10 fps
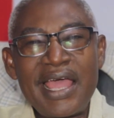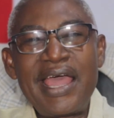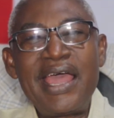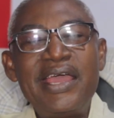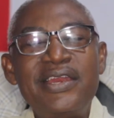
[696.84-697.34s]

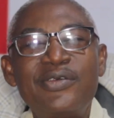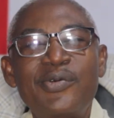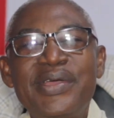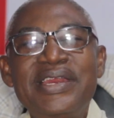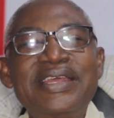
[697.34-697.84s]
And
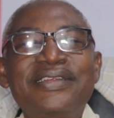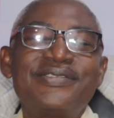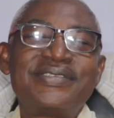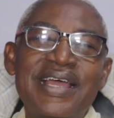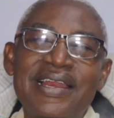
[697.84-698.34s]
we need
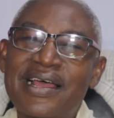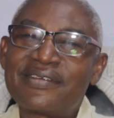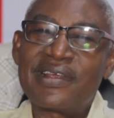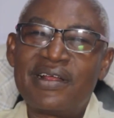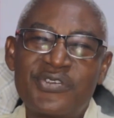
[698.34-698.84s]
to tell
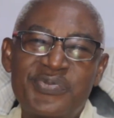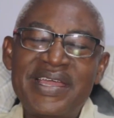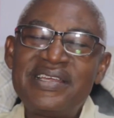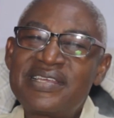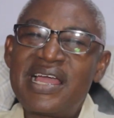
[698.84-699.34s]
ourselves,
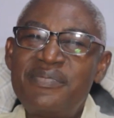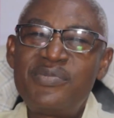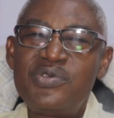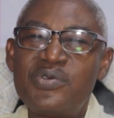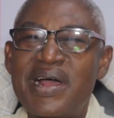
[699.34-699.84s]
by the time
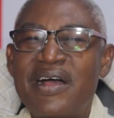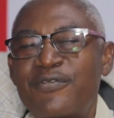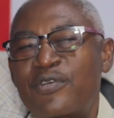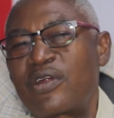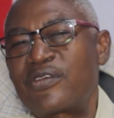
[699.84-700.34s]
you
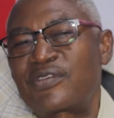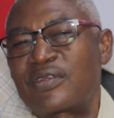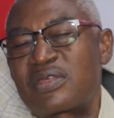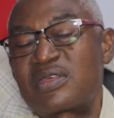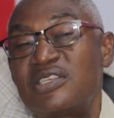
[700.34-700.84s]
have crossed
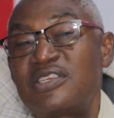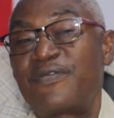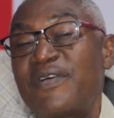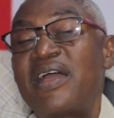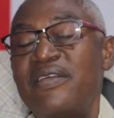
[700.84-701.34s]

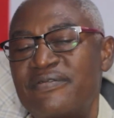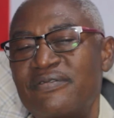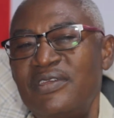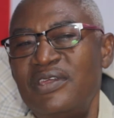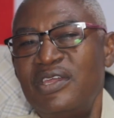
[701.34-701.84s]
35,
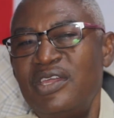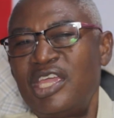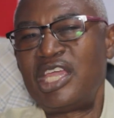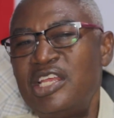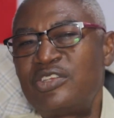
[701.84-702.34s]

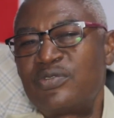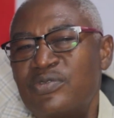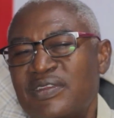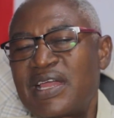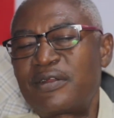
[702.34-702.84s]
you need to
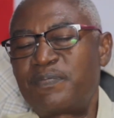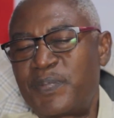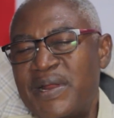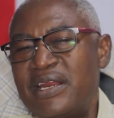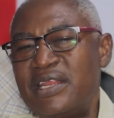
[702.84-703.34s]

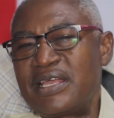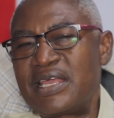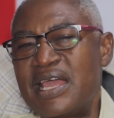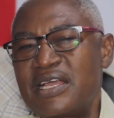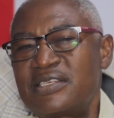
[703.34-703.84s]
start
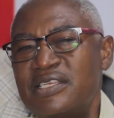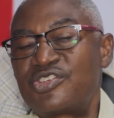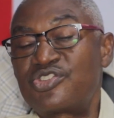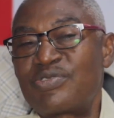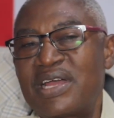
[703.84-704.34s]
planning
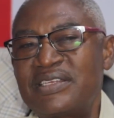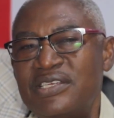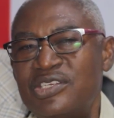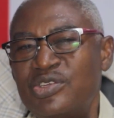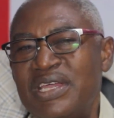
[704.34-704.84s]
exit
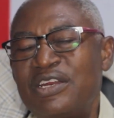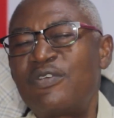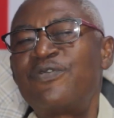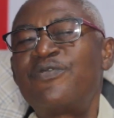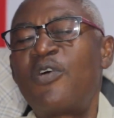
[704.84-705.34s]
strategy. You get
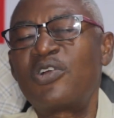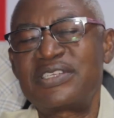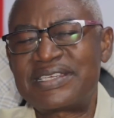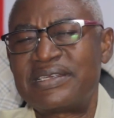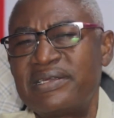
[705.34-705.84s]
to
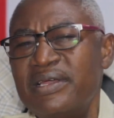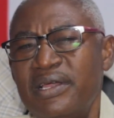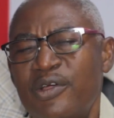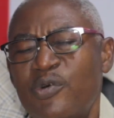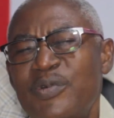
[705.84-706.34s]
40,
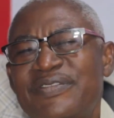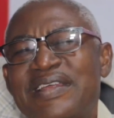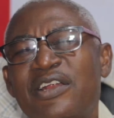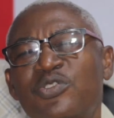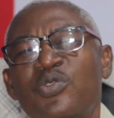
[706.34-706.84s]
we
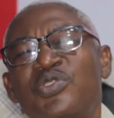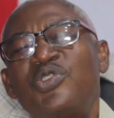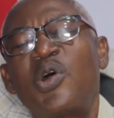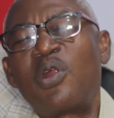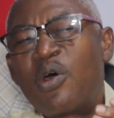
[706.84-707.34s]
start to
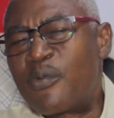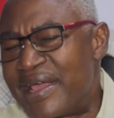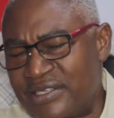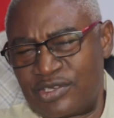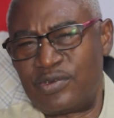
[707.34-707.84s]

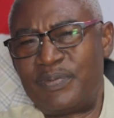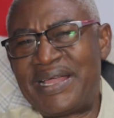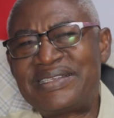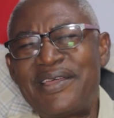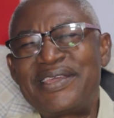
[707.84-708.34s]
tolerate you.
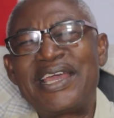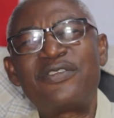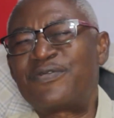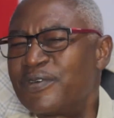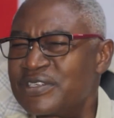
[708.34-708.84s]
By the time you get
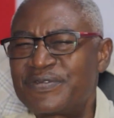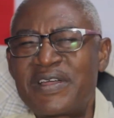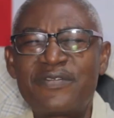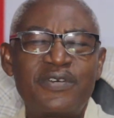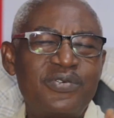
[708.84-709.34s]
to
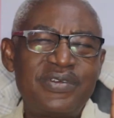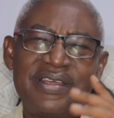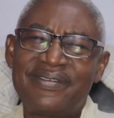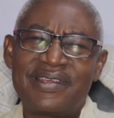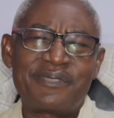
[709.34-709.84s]
45, for
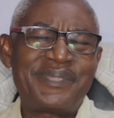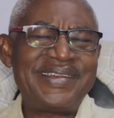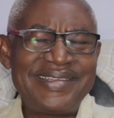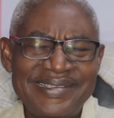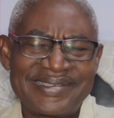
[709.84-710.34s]
goodness sake,
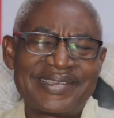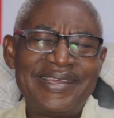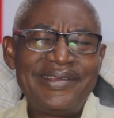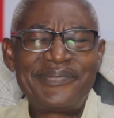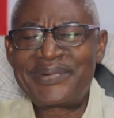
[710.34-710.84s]
please,
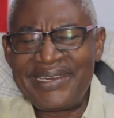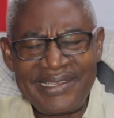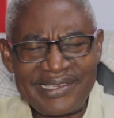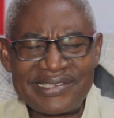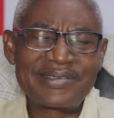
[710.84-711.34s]

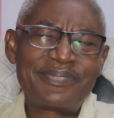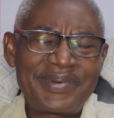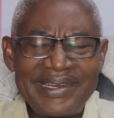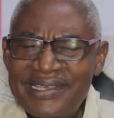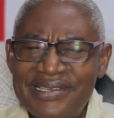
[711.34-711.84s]
please,
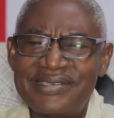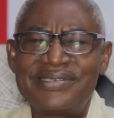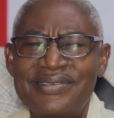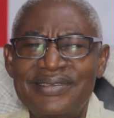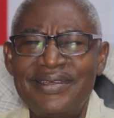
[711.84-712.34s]

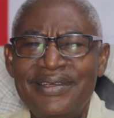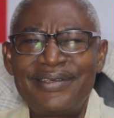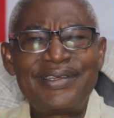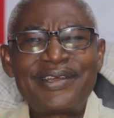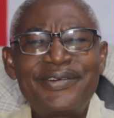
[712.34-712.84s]
please,
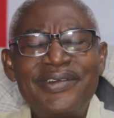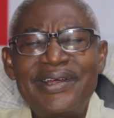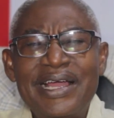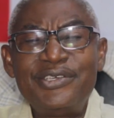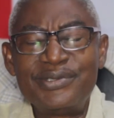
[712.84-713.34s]
you are no
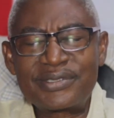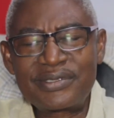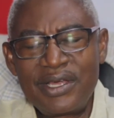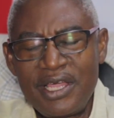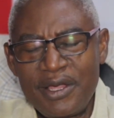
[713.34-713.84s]
longer youth.
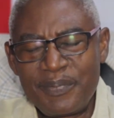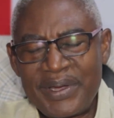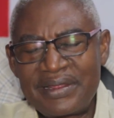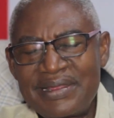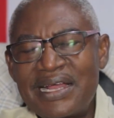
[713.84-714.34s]

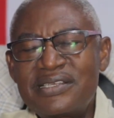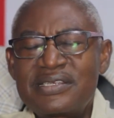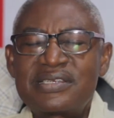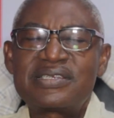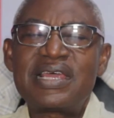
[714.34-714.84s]
But
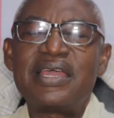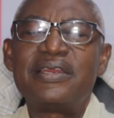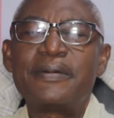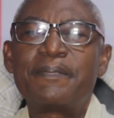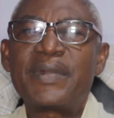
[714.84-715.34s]
that
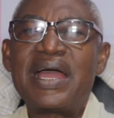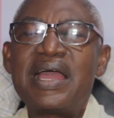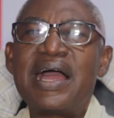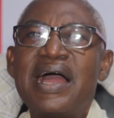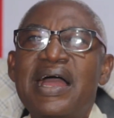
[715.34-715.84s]
said,
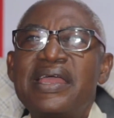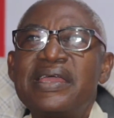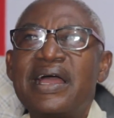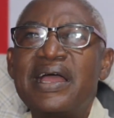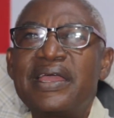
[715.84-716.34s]

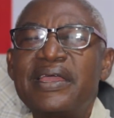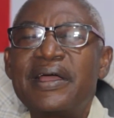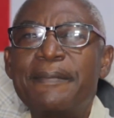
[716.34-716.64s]
I